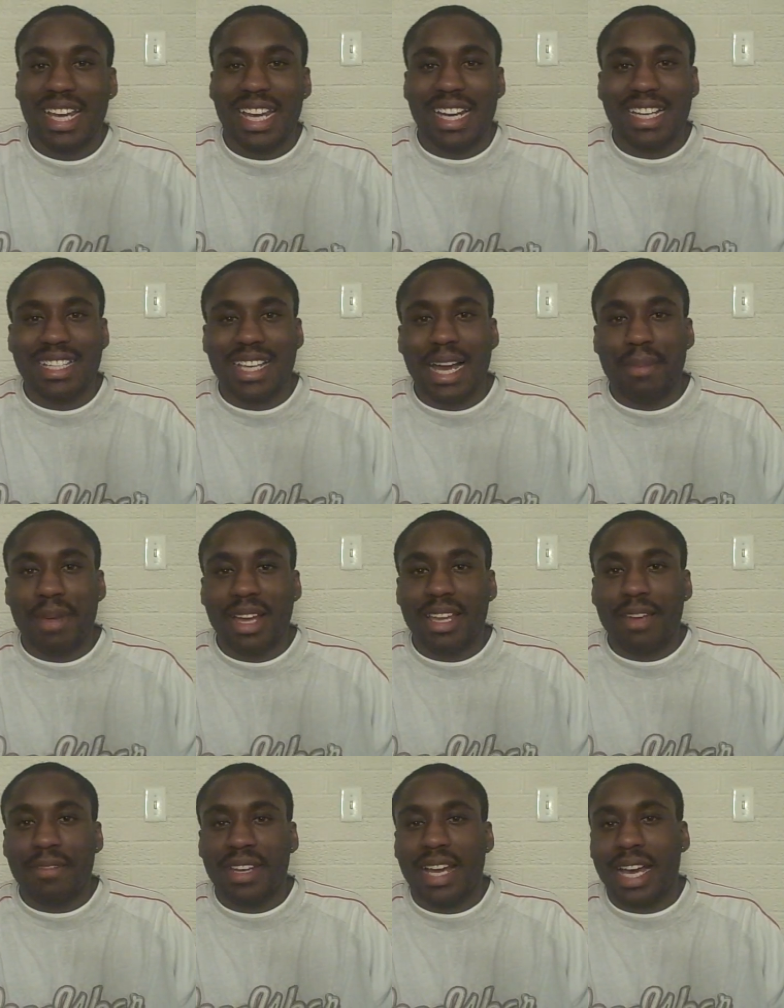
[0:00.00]
Anytime I
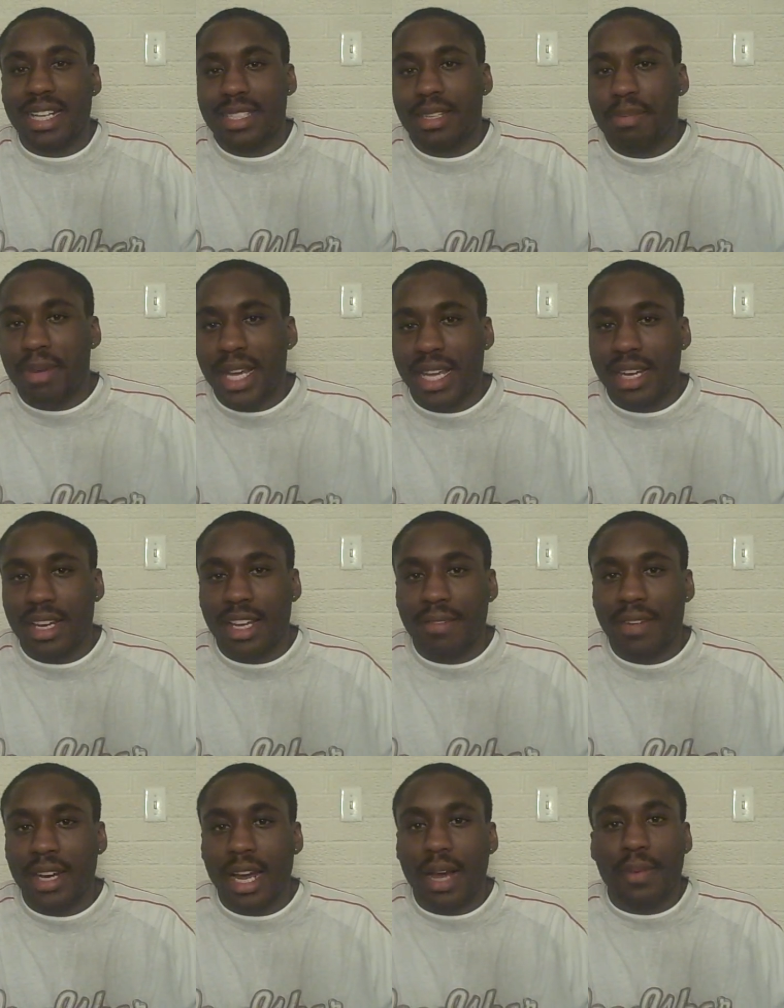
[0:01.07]
give an honest opinion of
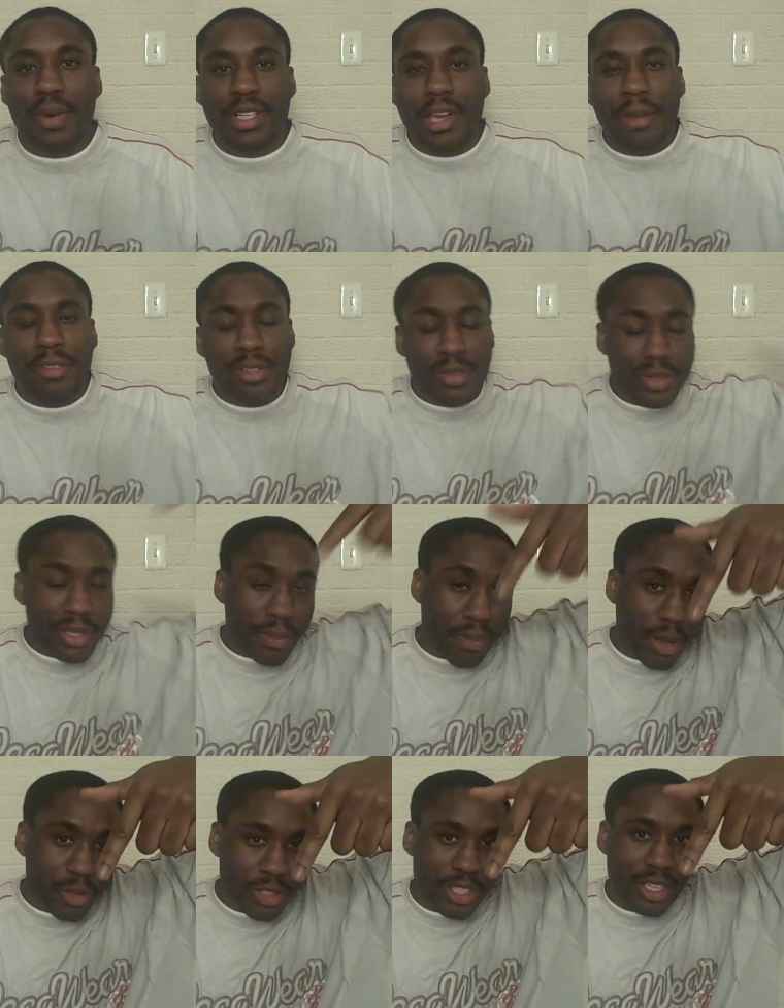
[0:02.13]
it, I want you to
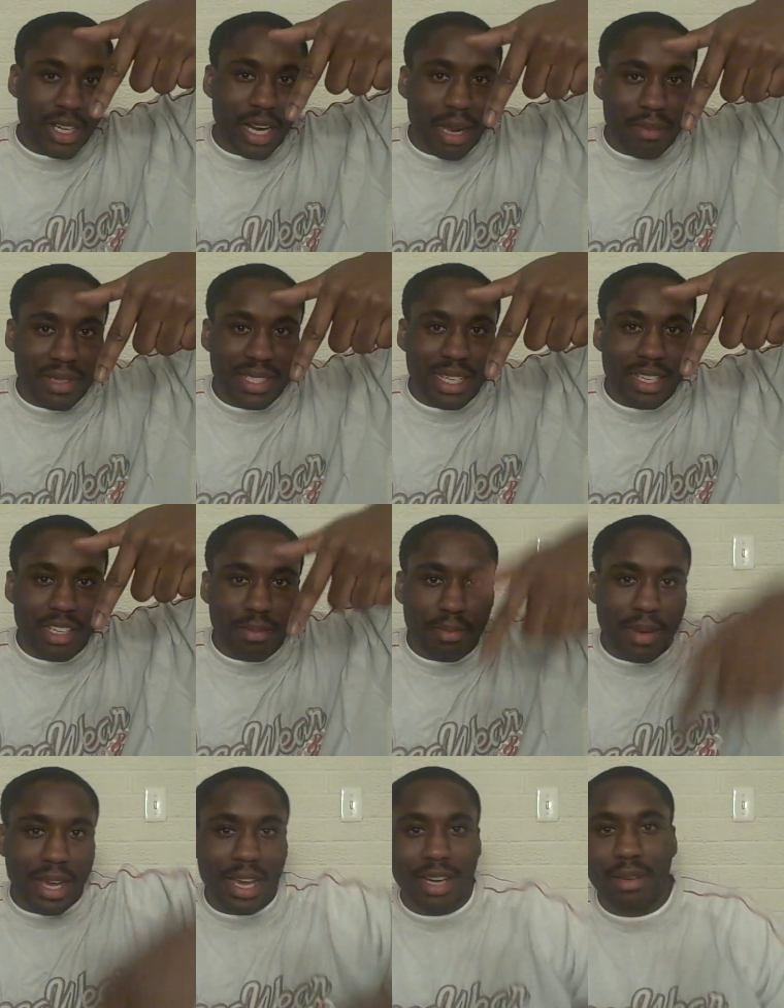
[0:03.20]
post your comments at the
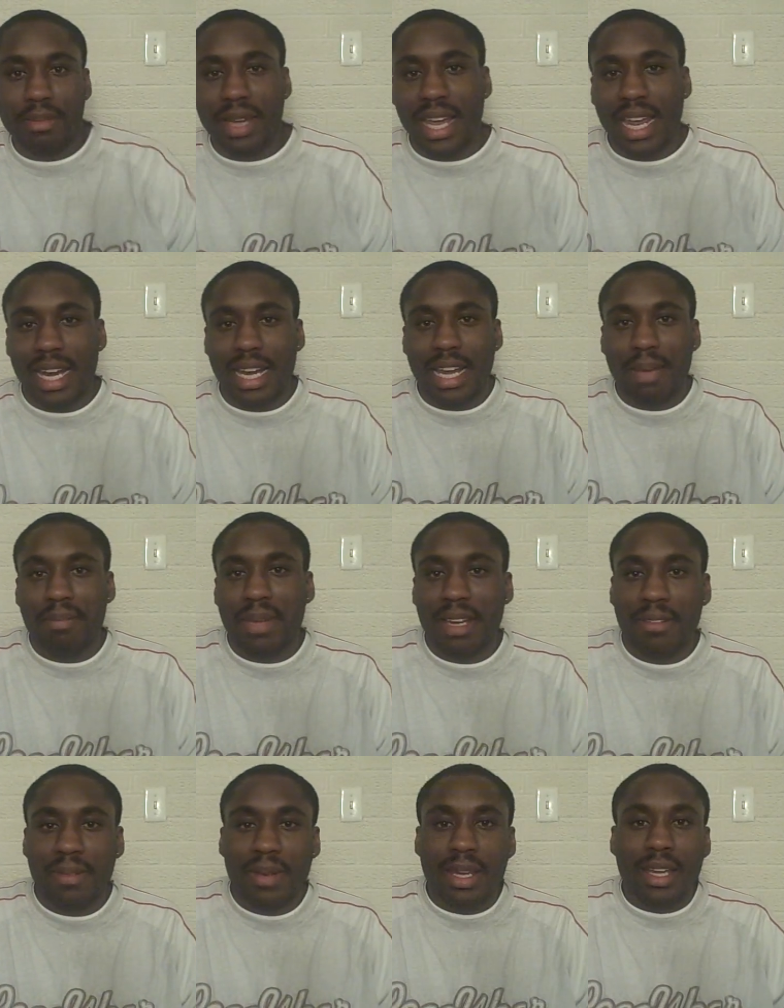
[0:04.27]
bottom and let
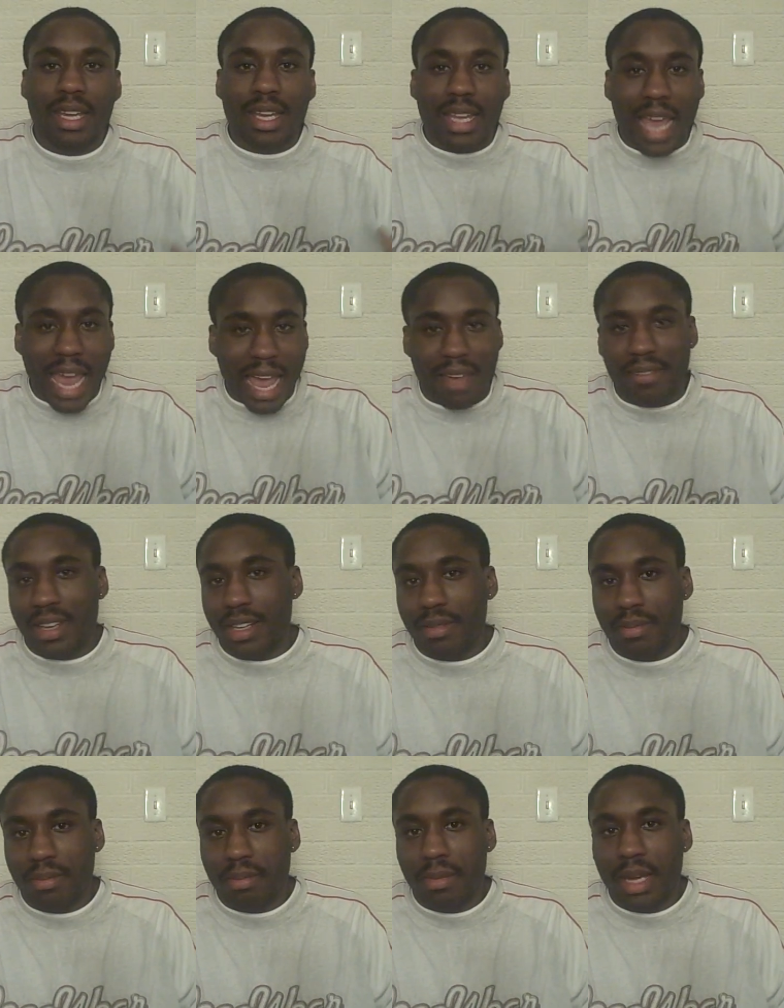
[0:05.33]
me have it.
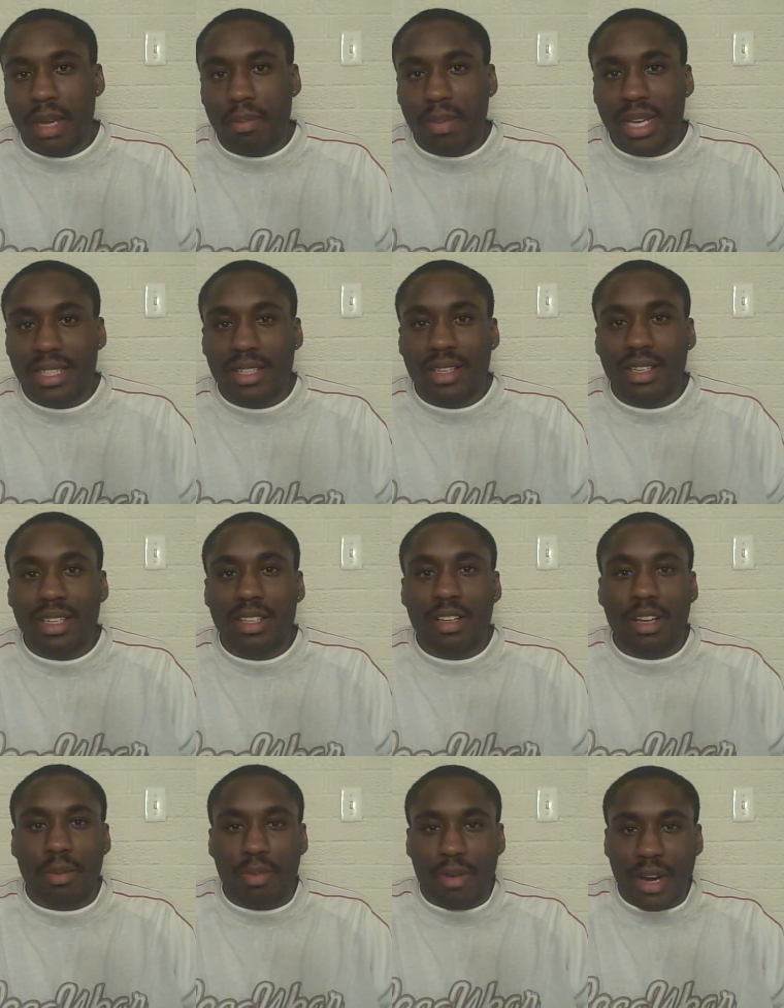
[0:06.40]
Basically, you
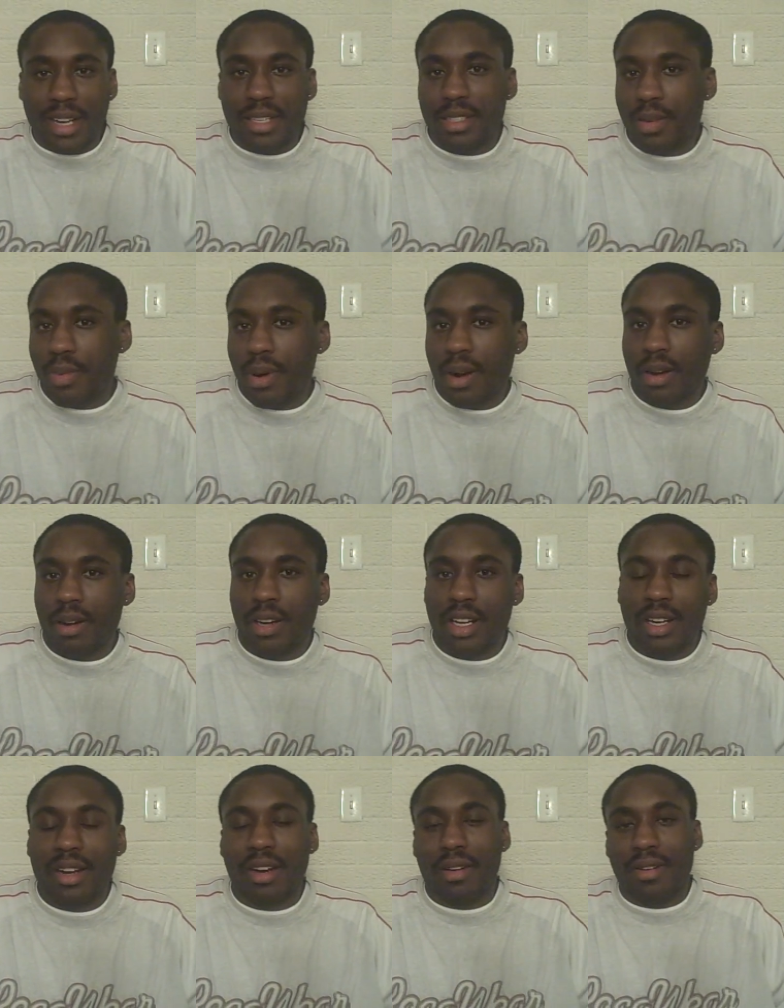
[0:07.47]
can praise the work or
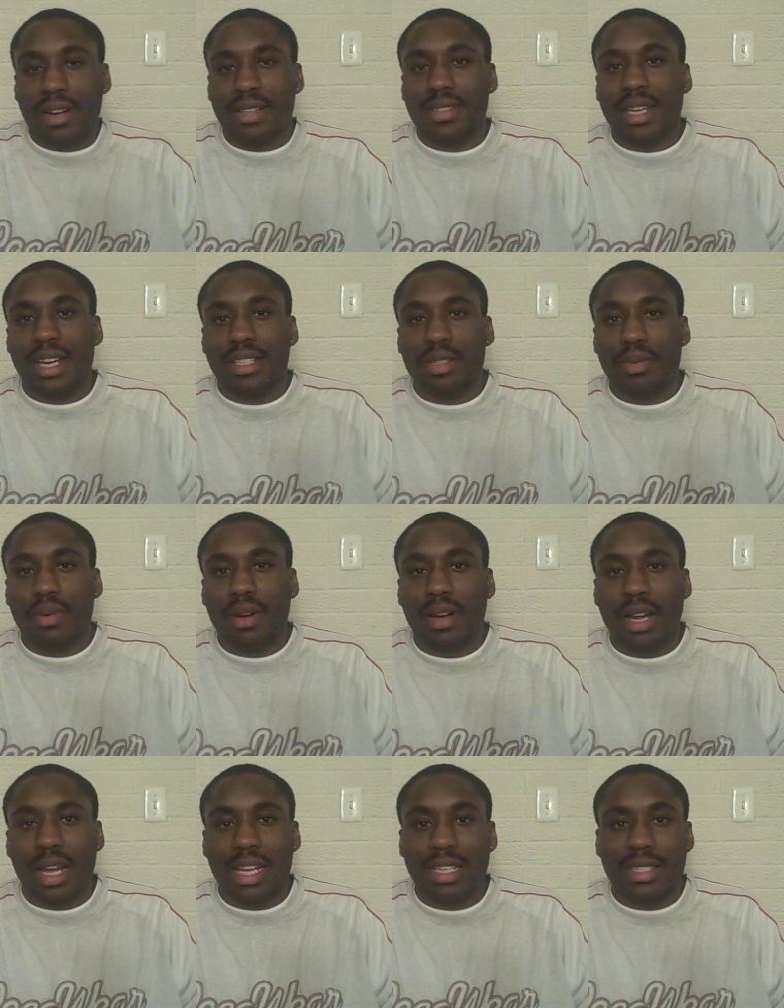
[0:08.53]
you can criticize the work.
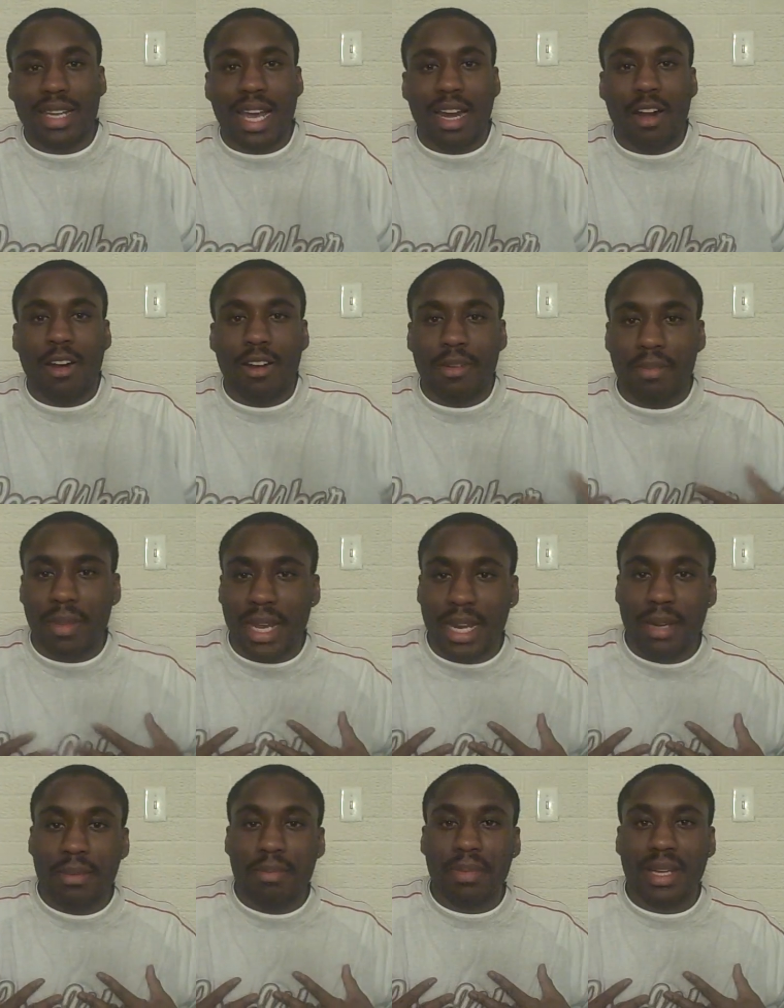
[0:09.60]
It's not hurting
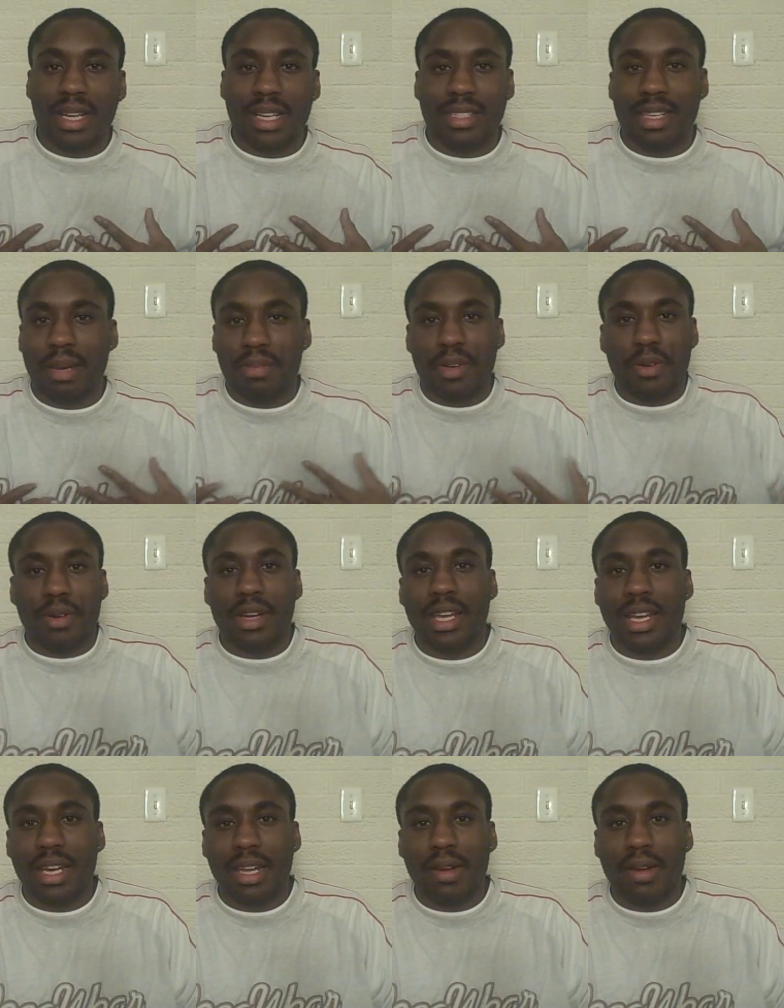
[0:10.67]
me because I'm doing it